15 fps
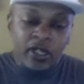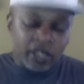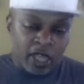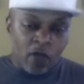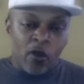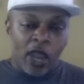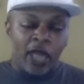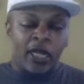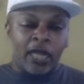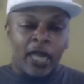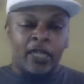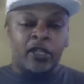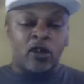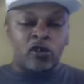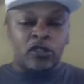Yeah, we got a
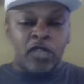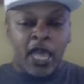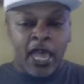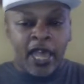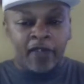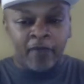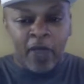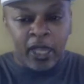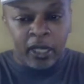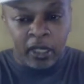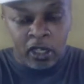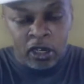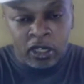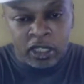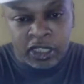lot of those guys, man, that
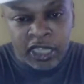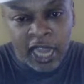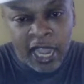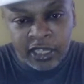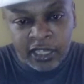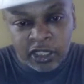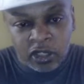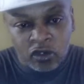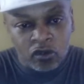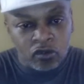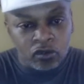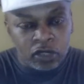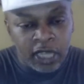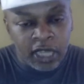love to shine shoes.